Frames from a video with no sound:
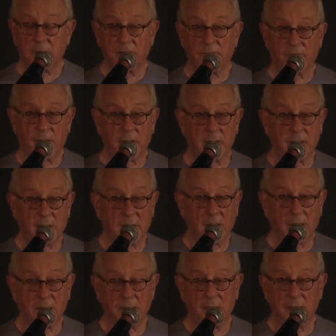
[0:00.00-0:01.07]
can find that
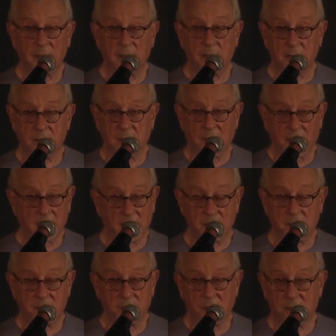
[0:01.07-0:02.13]
on the internet. It
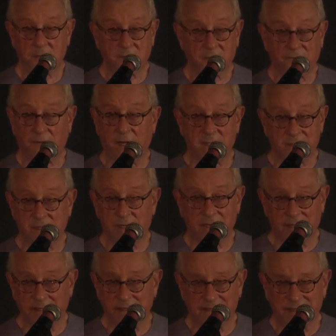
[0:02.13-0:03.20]
makes for a
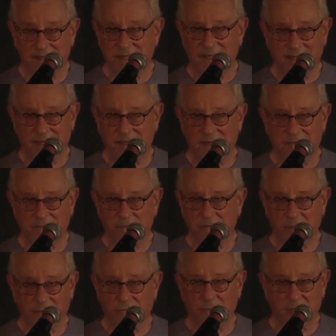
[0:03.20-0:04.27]
fascinating
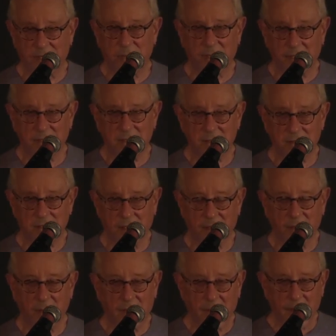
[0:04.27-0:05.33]
40 minutes or so.